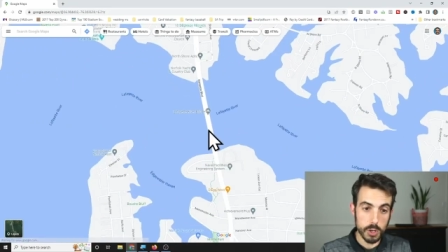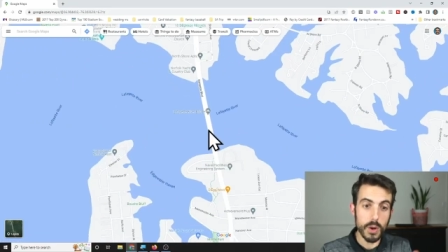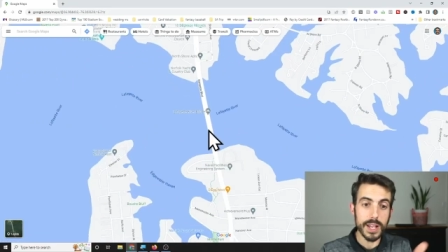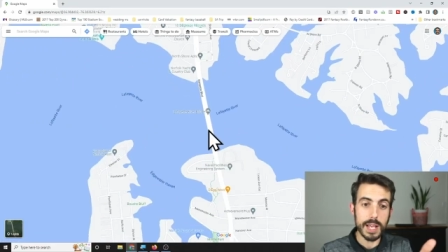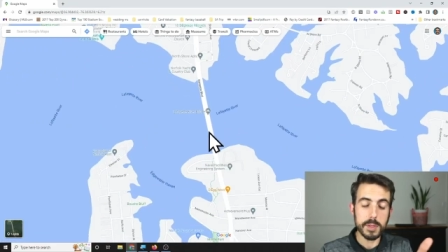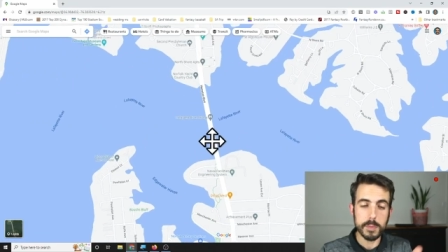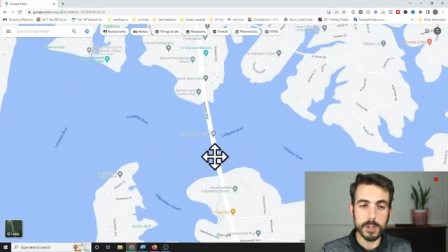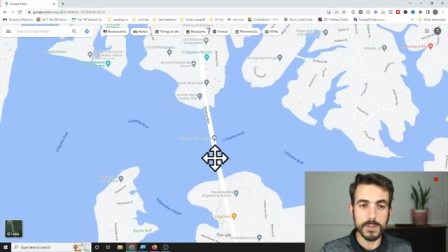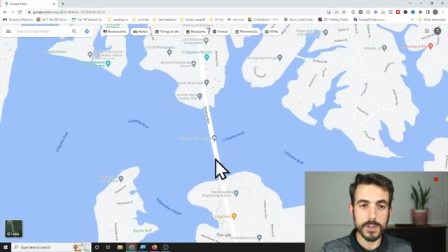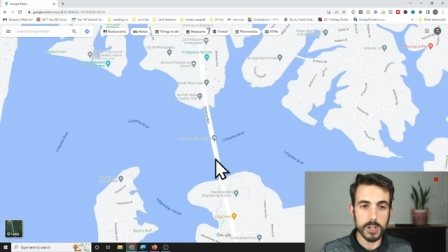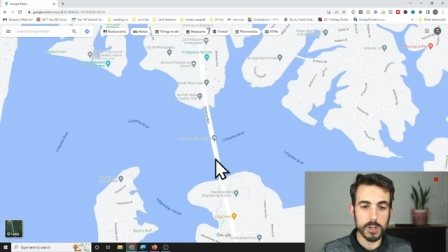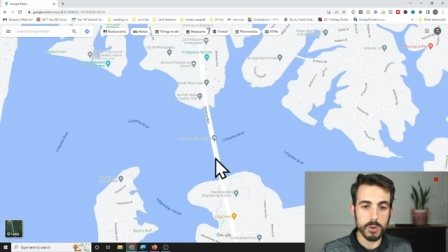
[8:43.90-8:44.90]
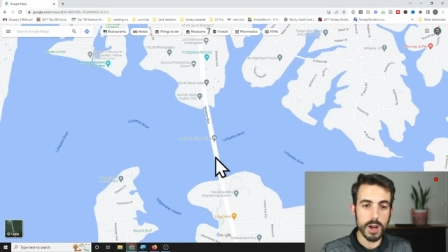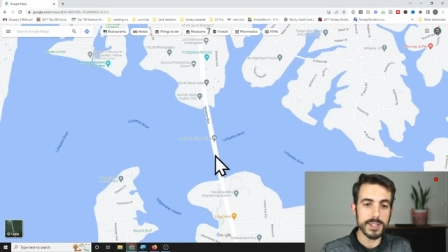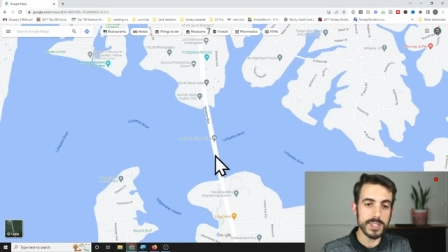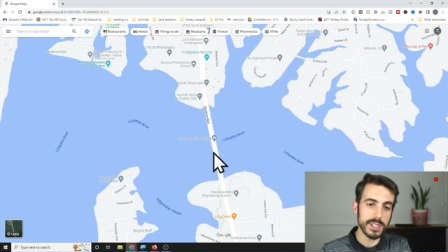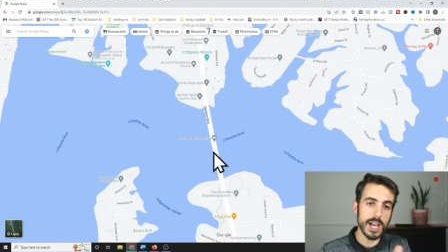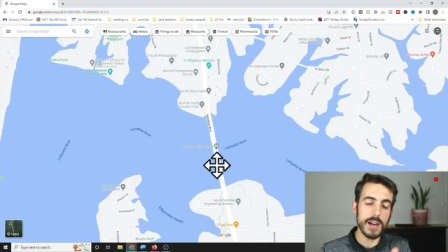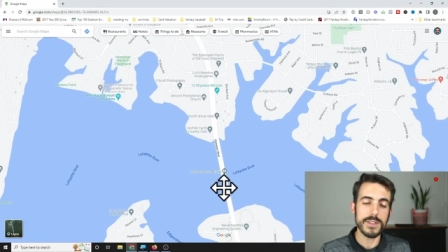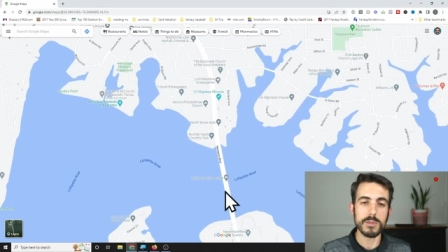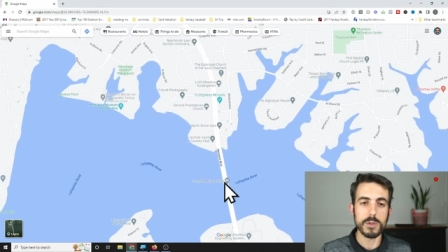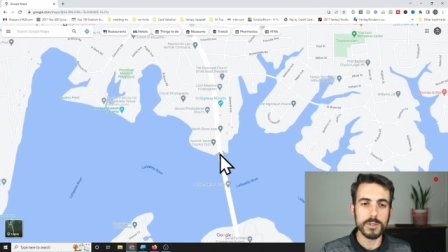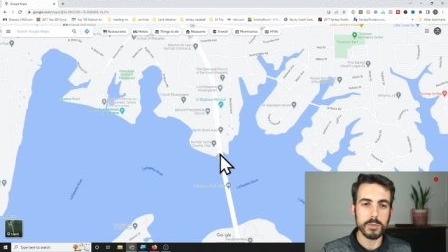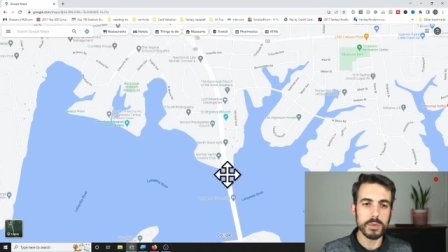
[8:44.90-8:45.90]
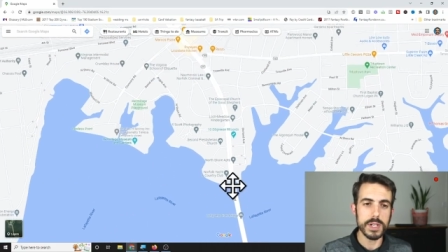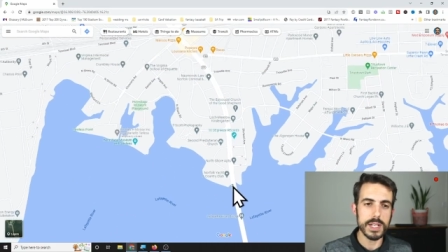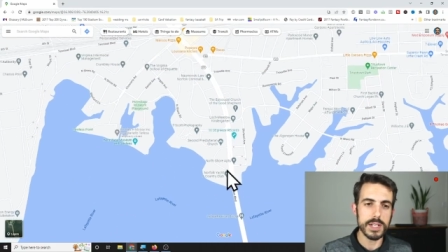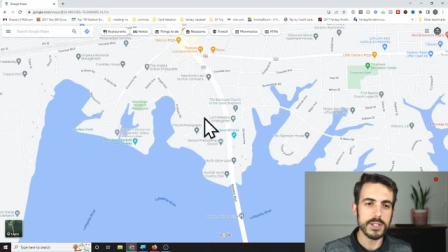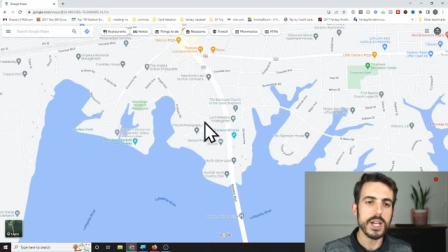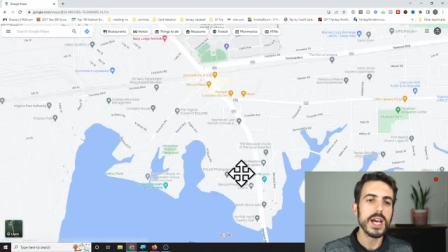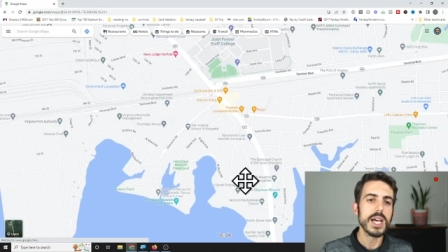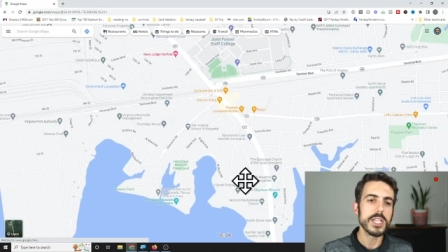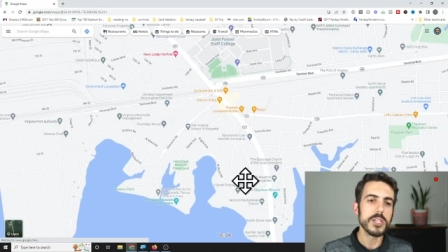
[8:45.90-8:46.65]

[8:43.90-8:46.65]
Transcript: go on Hinton Boulevard across the Lafayette River Bridge,